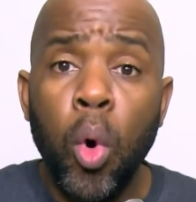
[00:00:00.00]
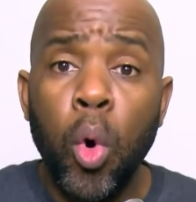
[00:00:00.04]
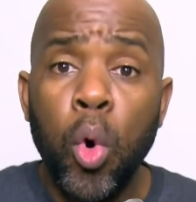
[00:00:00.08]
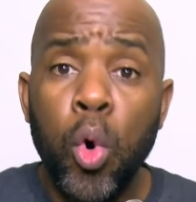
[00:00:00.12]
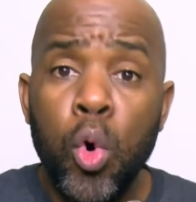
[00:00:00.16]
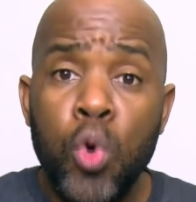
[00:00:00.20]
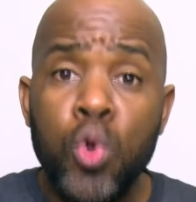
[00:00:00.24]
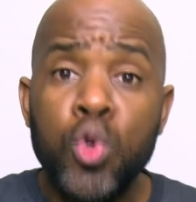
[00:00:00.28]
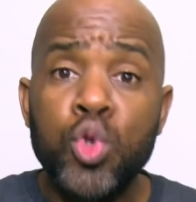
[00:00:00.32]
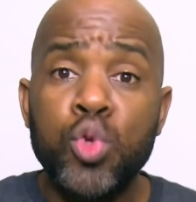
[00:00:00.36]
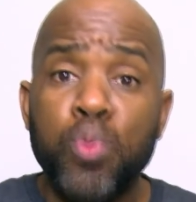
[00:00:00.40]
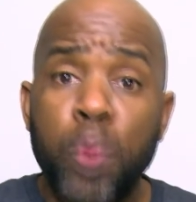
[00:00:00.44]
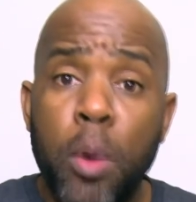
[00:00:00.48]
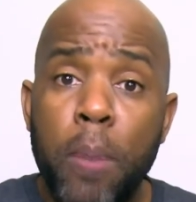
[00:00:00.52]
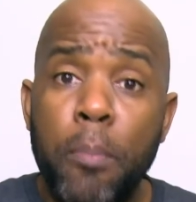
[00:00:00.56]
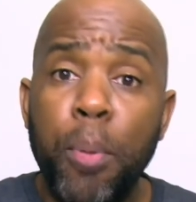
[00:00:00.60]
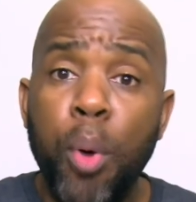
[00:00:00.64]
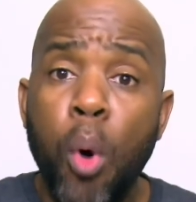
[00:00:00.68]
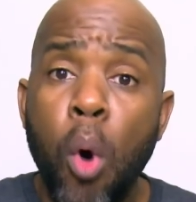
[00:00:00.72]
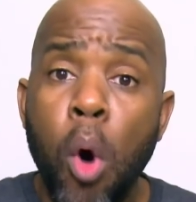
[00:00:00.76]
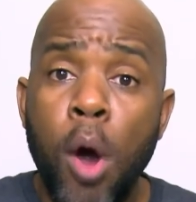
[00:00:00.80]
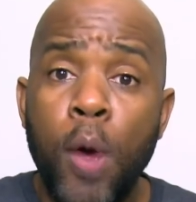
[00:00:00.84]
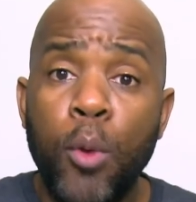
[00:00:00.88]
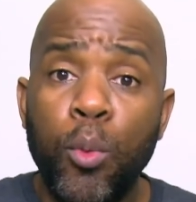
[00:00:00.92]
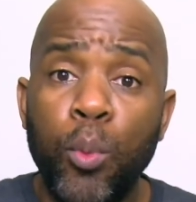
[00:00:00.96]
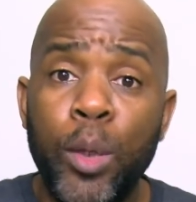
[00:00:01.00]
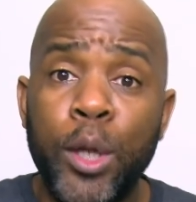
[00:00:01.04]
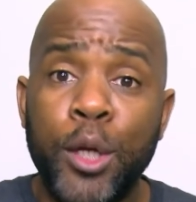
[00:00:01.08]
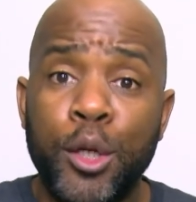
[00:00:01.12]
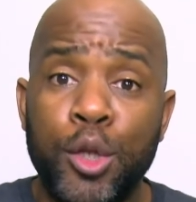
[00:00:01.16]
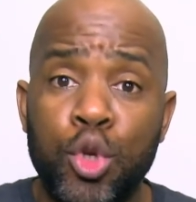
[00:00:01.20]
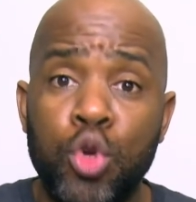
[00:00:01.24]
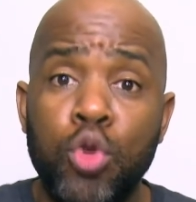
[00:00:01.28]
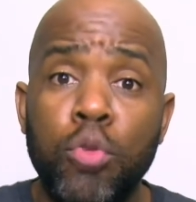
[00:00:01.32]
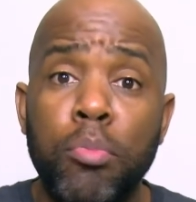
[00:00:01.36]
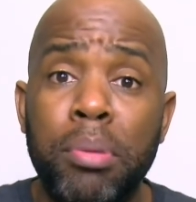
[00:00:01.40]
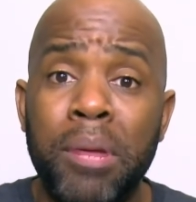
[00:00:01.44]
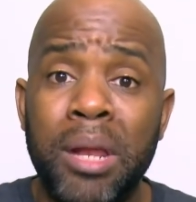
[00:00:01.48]
whose report will
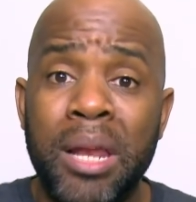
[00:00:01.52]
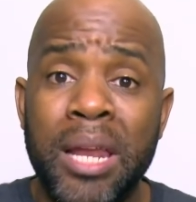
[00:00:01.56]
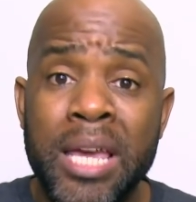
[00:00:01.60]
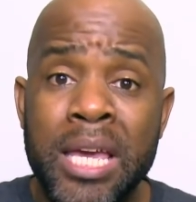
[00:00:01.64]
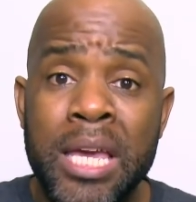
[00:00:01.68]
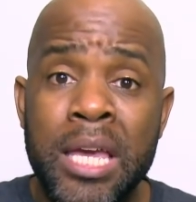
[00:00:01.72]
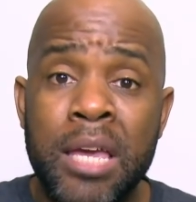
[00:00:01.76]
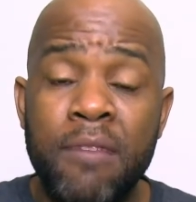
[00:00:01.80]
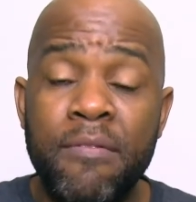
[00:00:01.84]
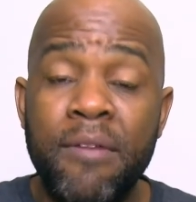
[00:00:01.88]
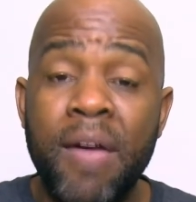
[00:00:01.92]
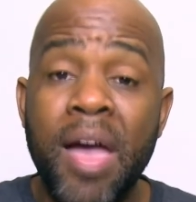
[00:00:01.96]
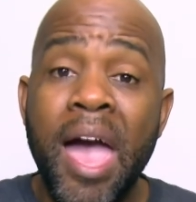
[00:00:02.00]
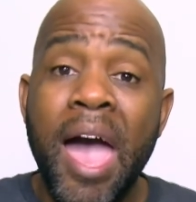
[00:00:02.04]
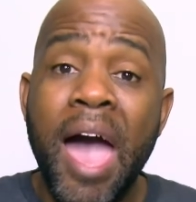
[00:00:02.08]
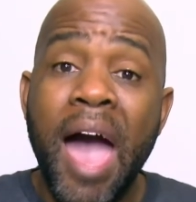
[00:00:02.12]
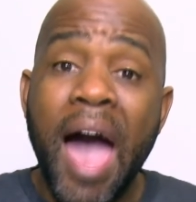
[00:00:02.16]
you believe?